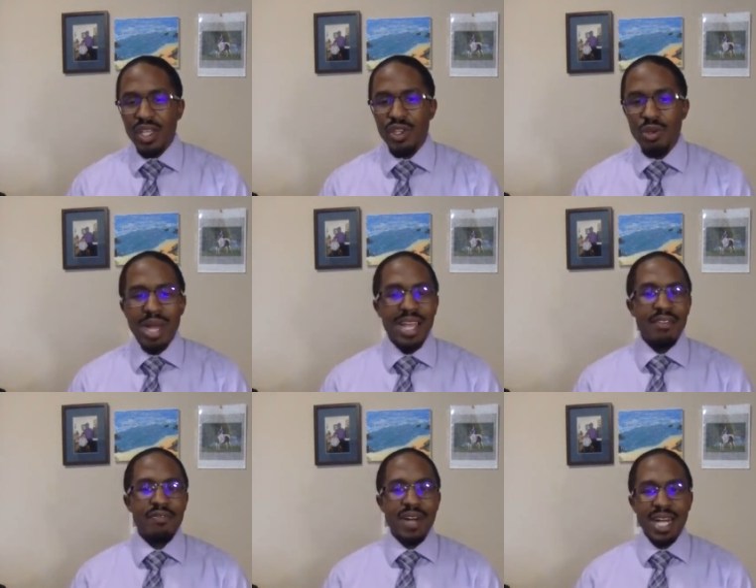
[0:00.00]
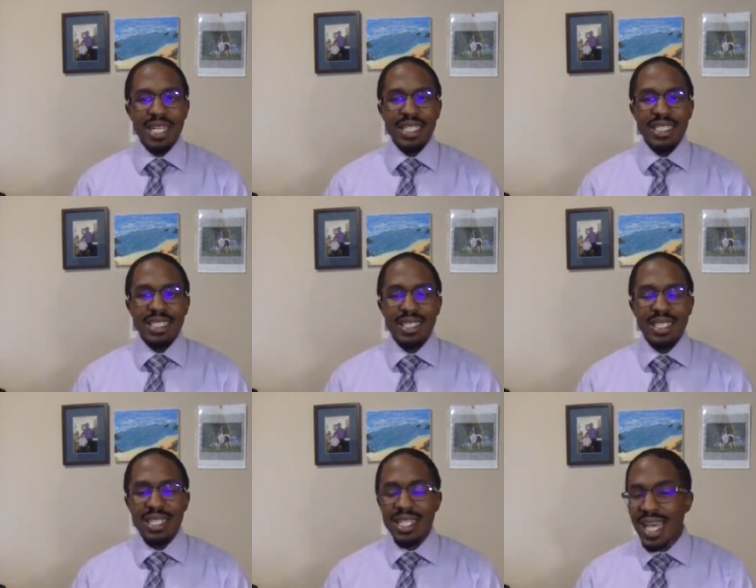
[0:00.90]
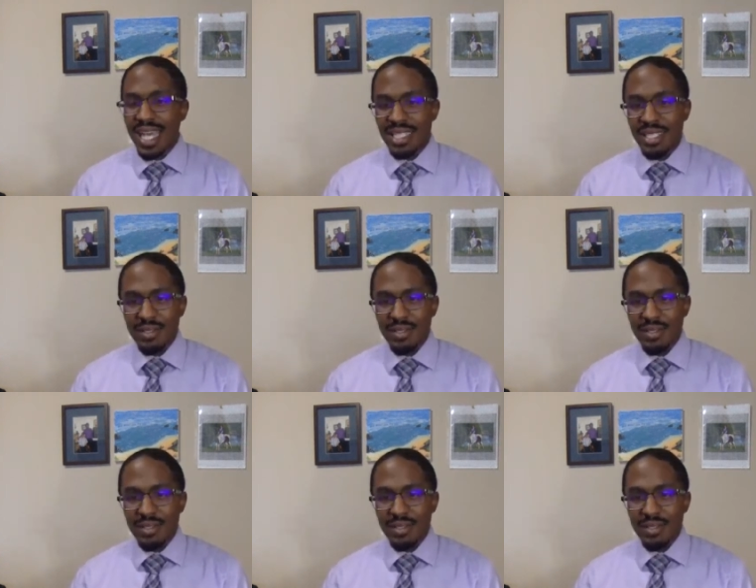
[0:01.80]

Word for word: You might find that